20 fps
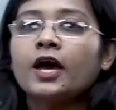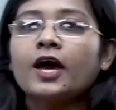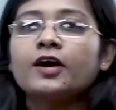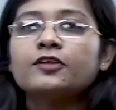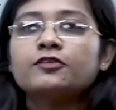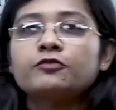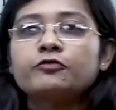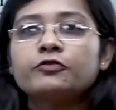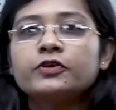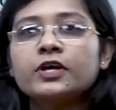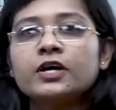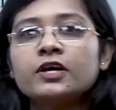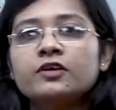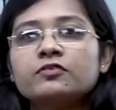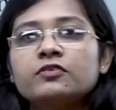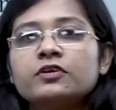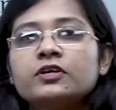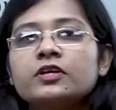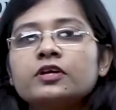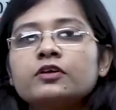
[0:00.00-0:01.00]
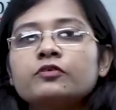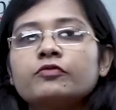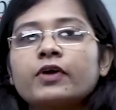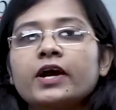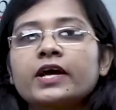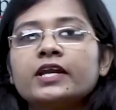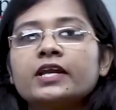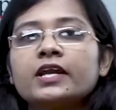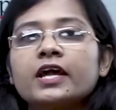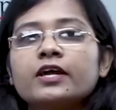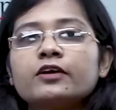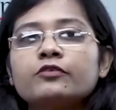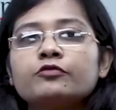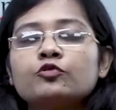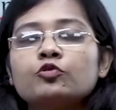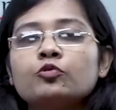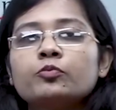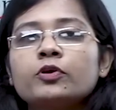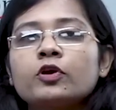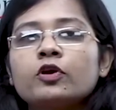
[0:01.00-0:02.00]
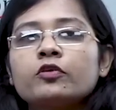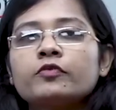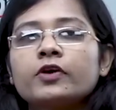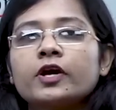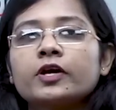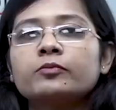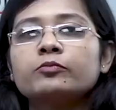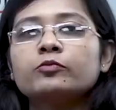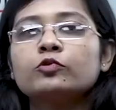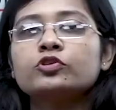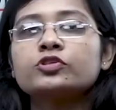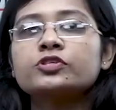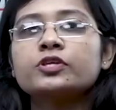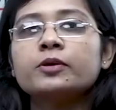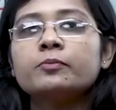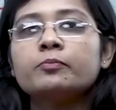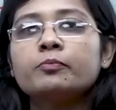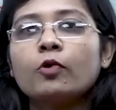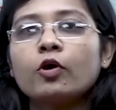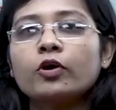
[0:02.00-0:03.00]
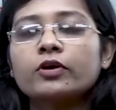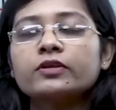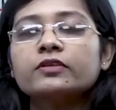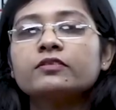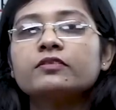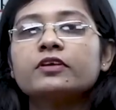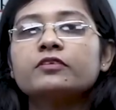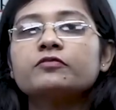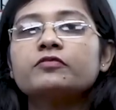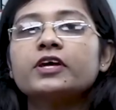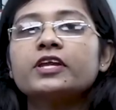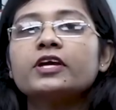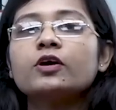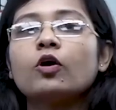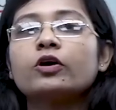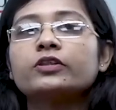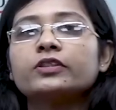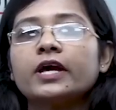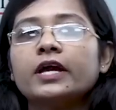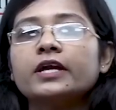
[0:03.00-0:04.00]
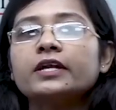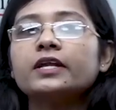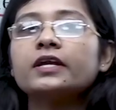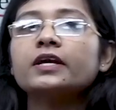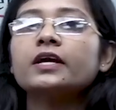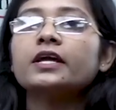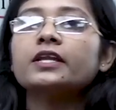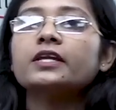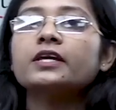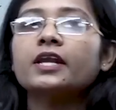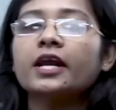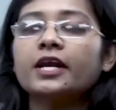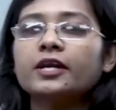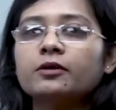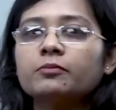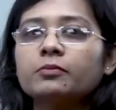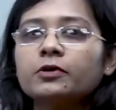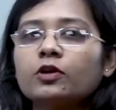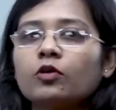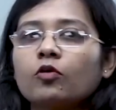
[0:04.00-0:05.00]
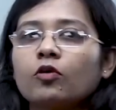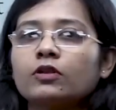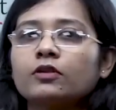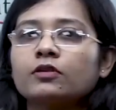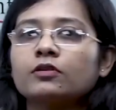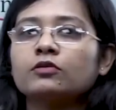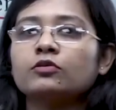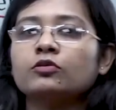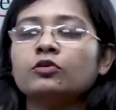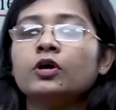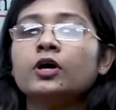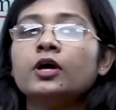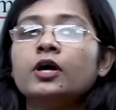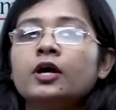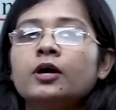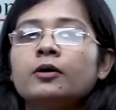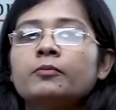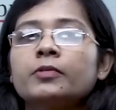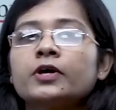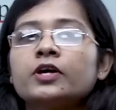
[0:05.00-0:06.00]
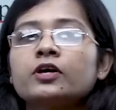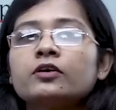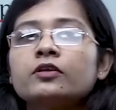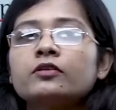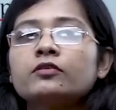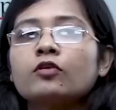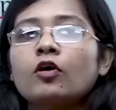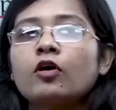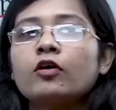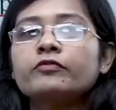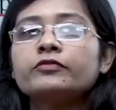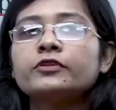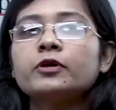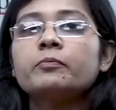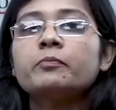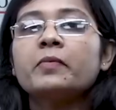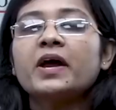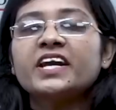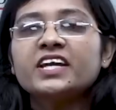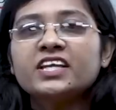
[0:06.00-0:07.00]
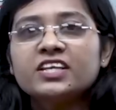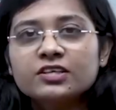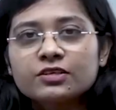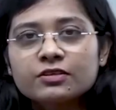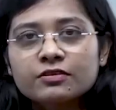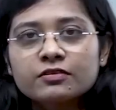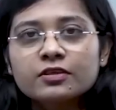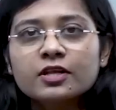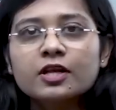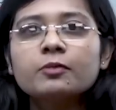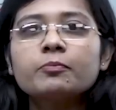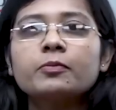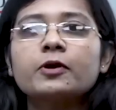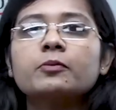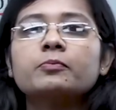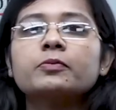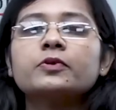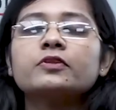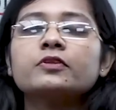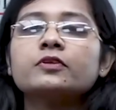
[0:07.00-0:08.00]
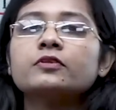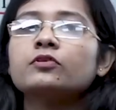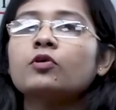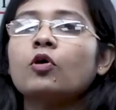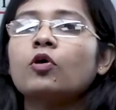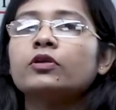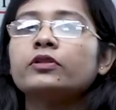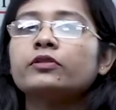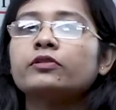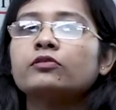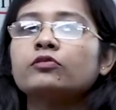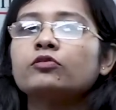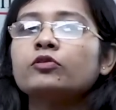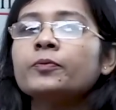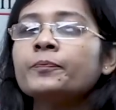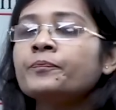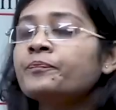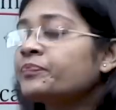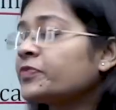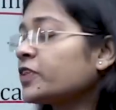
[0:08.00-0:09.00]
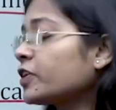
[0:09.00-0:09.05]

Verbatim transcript: as we consider wildlife to be of utmost importance and very authentic and credible also. Because of the medicinal purposes also,